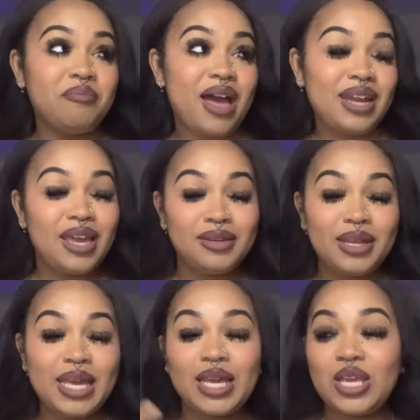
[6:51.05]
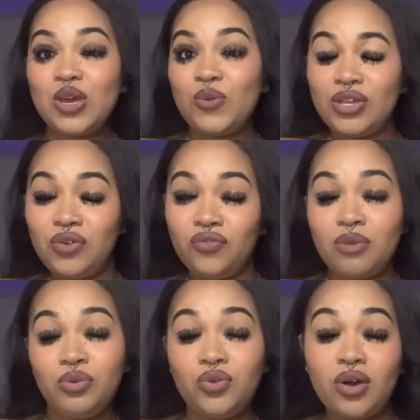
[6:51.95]
My name, Nick. Where you
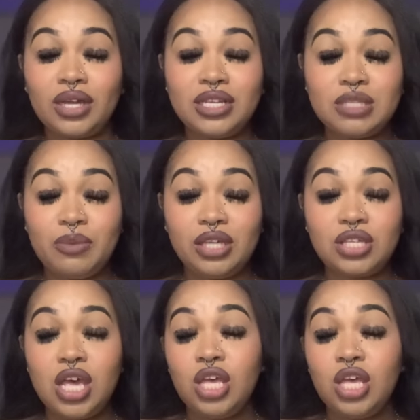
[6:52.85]
from? New York and this bitch.